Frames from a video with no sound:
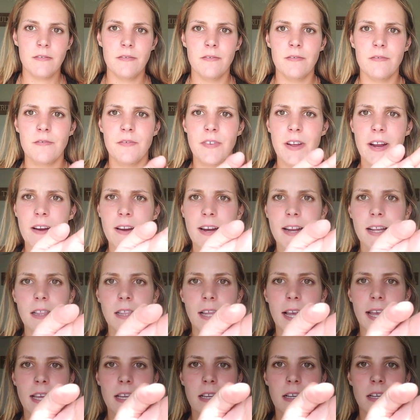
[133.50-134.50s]
very
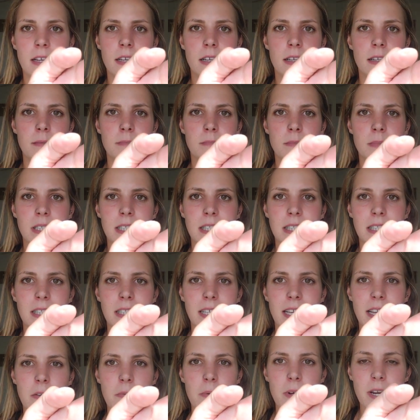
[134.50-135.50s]
like
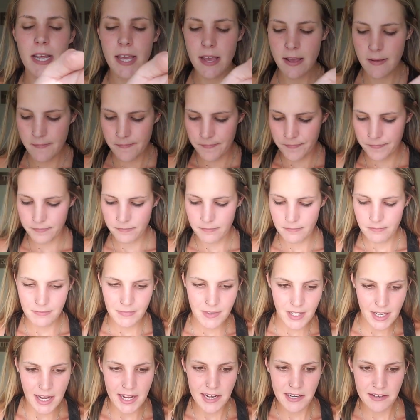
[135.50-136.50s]
liquidy
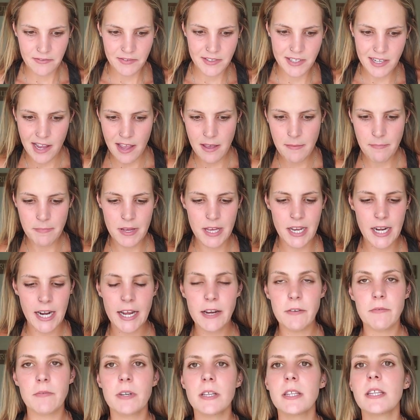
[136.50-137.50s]
kind of type, and I
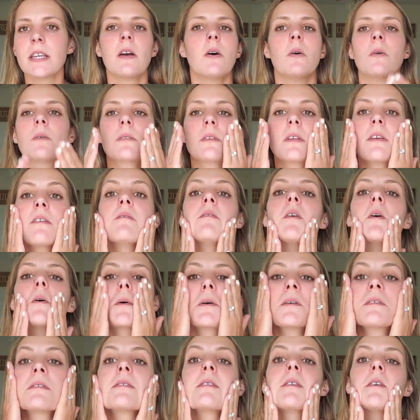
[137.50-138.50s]
really only
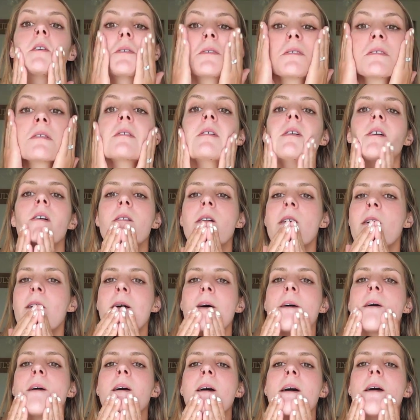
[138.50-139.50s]
focus this
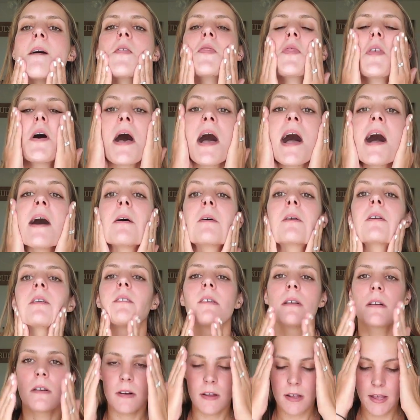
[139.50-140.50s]
on the
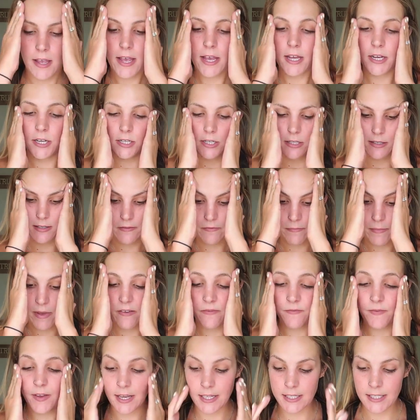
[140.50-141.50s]
outer edges of my
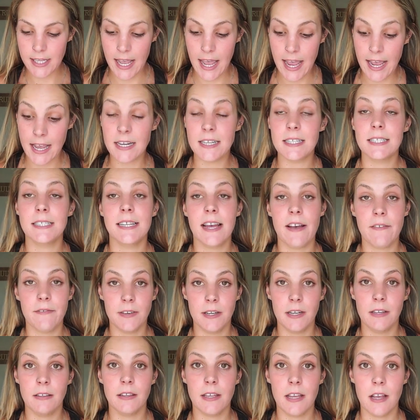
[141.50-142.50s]
face and
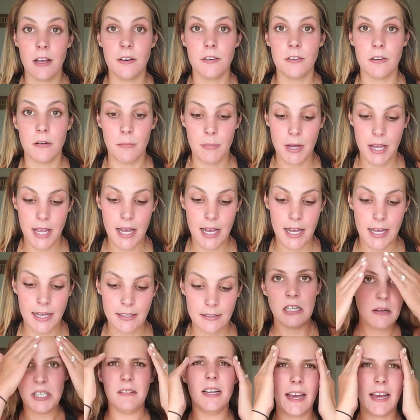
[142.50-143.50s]
definitely under my eyes.